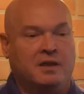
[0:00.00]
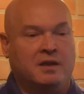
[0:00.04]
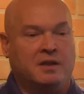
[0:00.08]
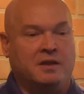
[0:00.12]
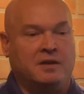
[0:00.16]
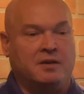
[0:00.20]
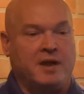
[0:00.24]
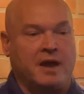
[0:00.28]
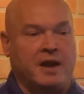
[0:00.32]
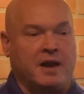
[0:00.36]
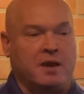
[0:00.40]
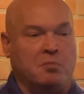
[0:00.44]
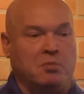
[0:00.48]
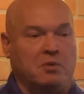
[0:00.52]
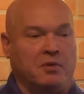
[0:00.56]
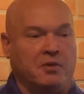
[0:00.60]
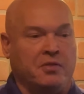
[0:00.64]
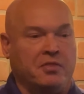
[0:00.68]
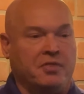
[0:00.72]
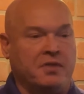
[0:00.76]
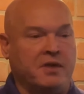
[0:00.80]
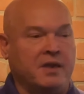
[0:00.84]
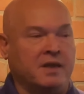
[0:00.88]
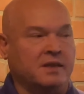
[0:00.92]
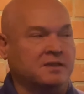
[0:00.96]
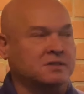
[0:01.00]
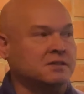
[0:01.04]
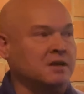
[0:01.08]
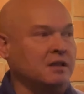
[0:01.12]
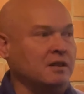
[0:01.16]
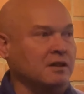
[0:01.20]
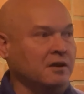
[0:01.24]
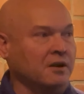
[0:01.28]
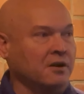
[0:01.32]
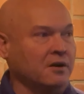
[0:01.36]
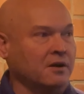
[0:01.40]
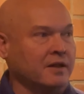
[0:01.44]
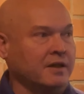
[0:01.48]
you're not able to think as
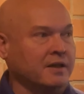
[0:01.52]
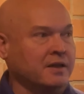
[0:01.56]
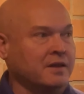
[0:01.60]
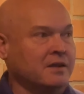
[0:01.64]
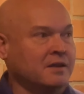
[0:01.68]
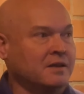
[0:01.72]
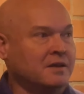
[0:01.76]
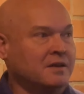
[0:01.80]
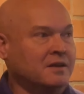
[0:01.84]
clearly.